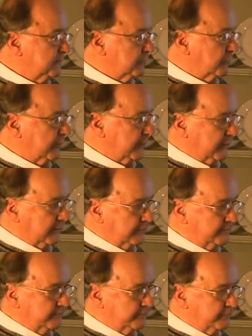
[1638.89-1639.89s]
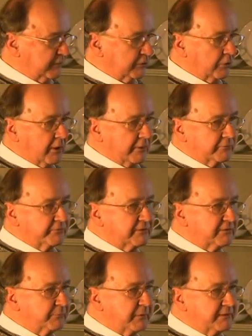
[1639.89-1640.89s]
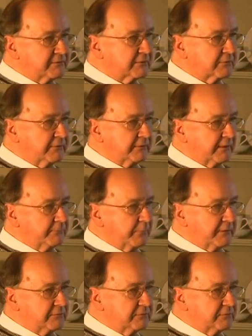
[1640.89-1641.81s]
where McDonald's is basically that base,